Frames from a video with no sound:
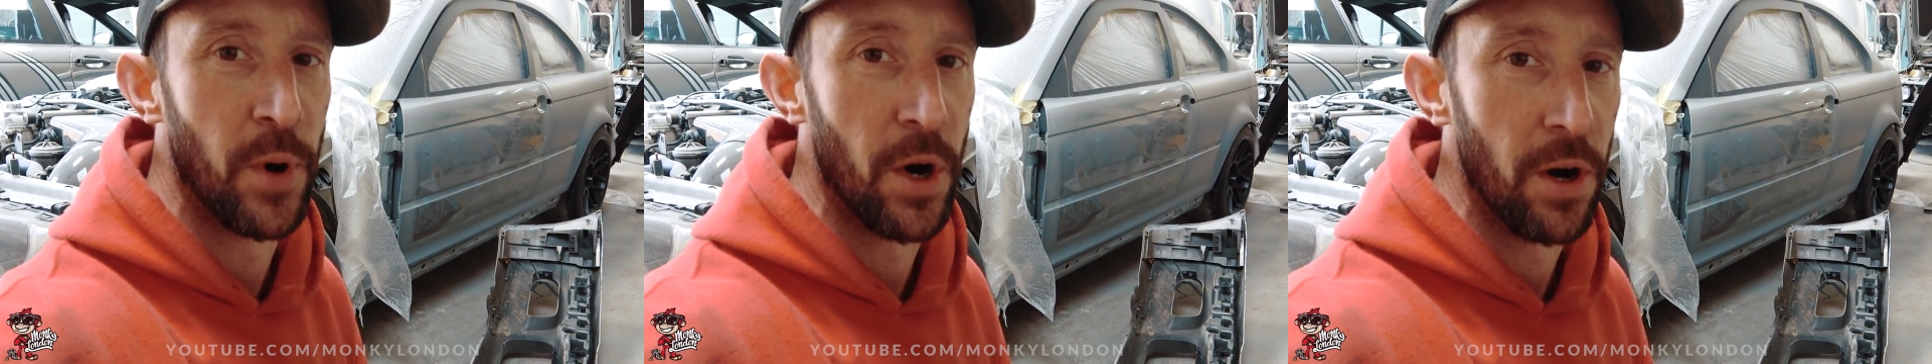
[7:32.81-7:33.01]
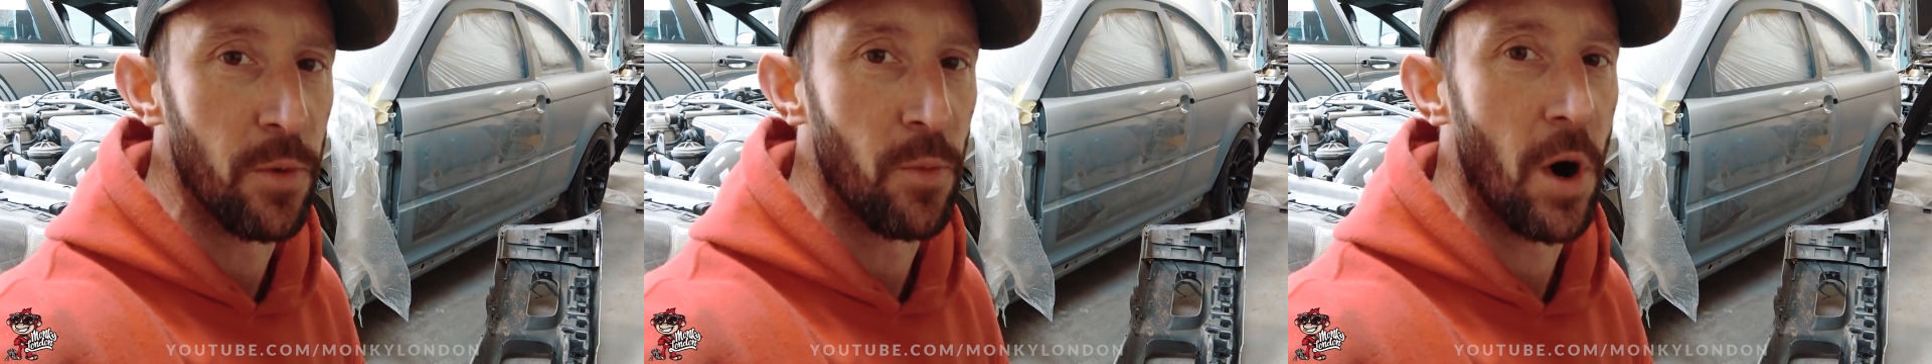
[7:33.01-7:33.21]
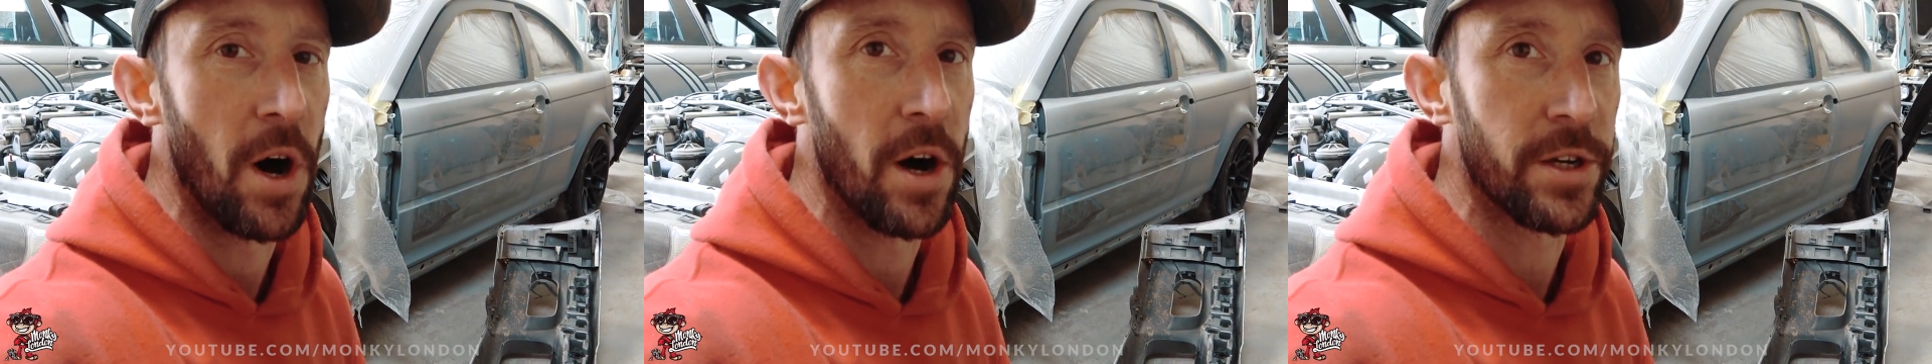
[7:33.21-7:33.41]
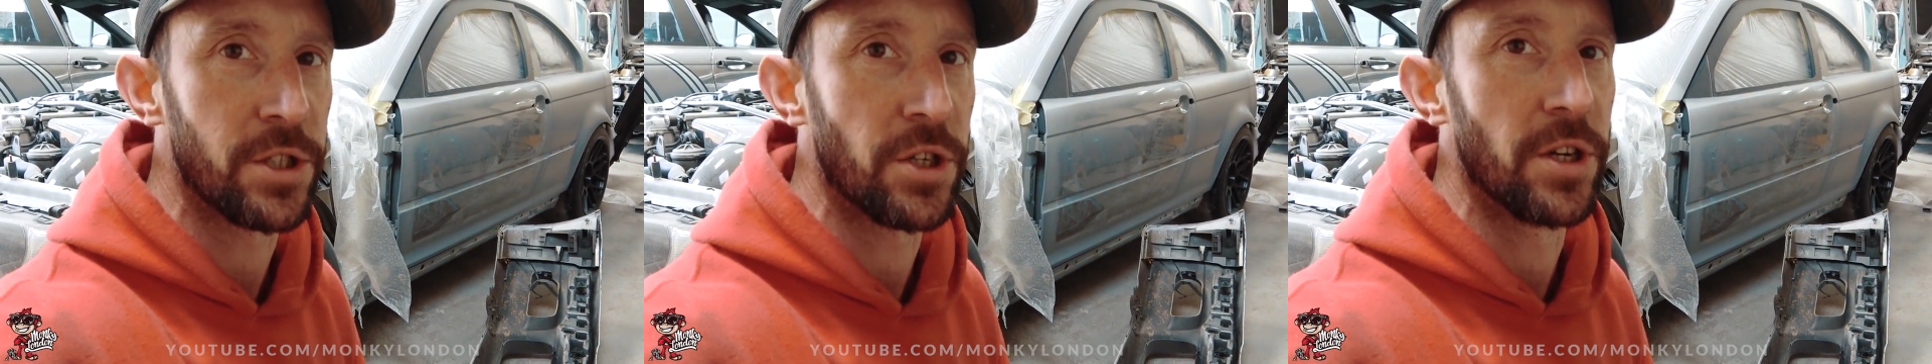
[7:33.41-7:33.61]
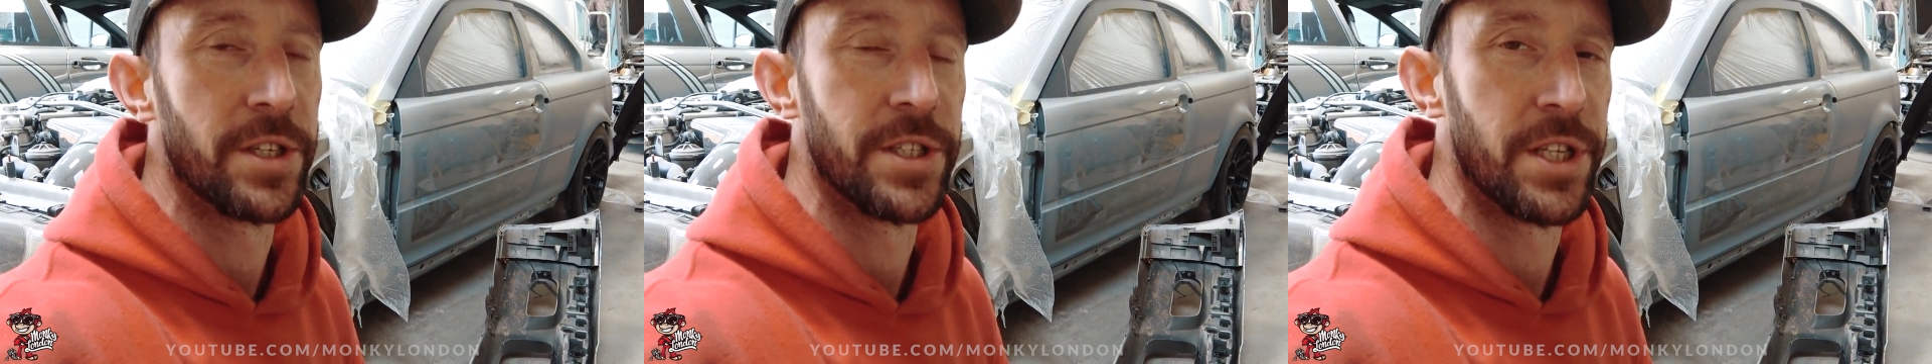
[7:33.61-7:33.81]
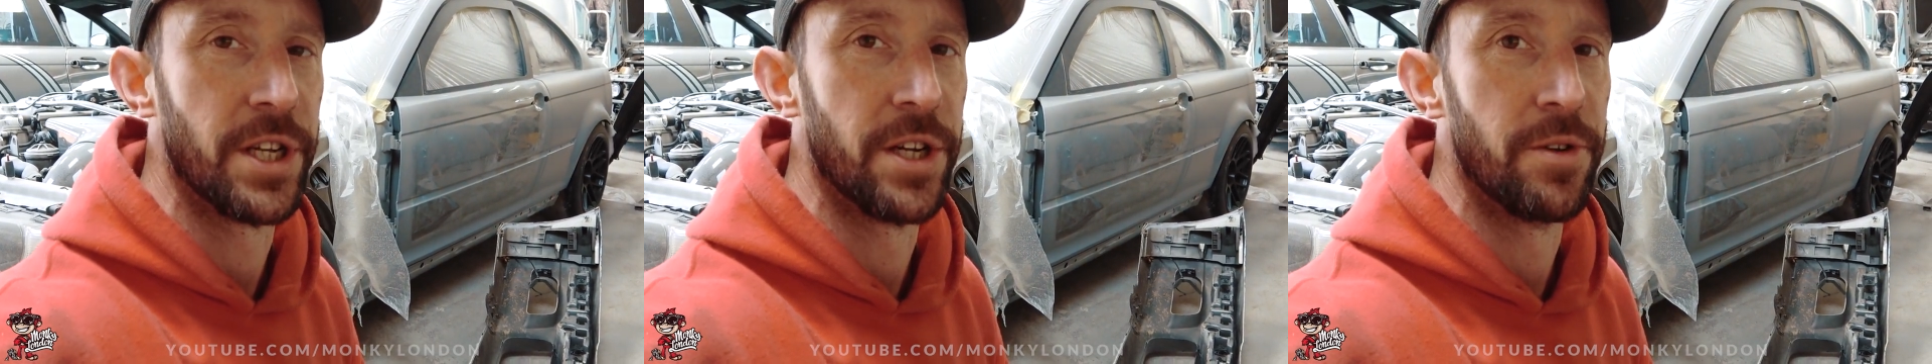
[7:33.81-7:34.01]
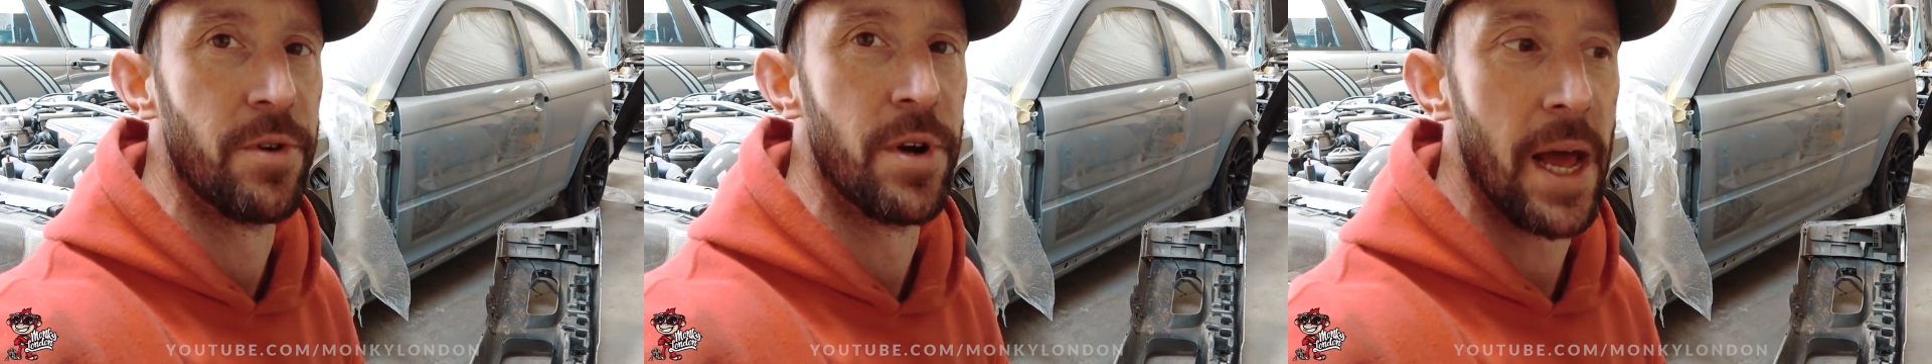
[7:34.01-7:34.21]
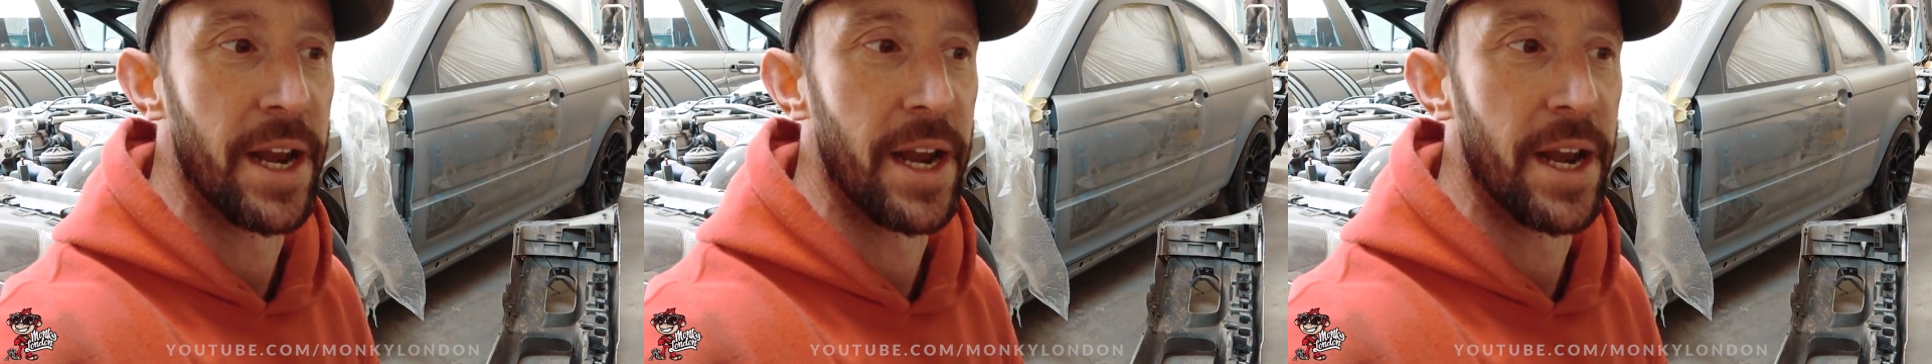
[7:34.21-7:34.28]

But what I try and do,